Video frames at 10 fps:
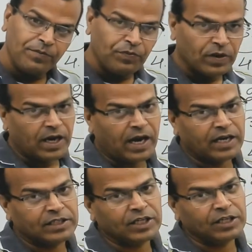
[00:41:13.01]
and
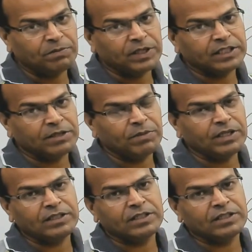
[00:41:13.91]
shunt mixing means